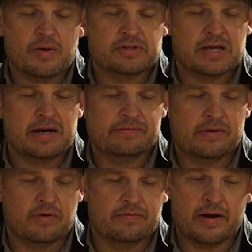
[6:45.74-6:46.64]
representative
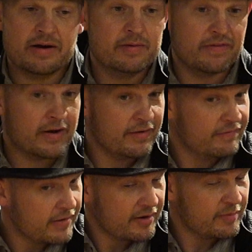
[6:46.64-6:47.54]
of a very, very,
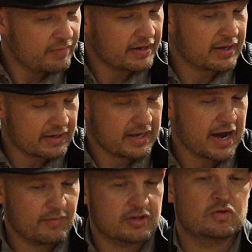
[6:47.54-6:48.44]
very big
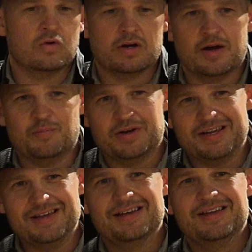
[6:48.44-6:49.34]
camera store
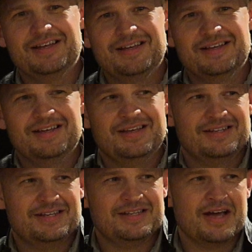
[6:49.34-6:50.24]
company
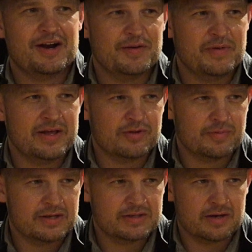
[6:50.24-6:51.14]
sit down in a meeting
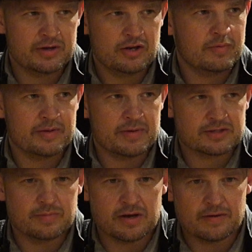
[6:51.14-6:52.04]
with me and tell me nobody
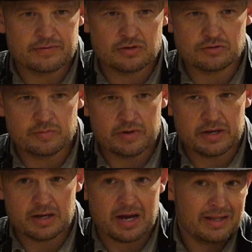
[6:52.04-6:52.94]
makes money off of social
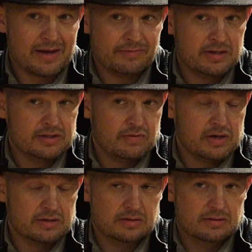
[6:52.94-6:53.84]
media. I laughed in his
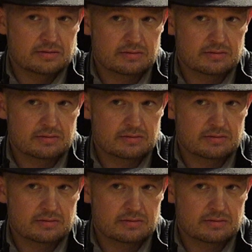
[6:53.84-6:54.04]
face.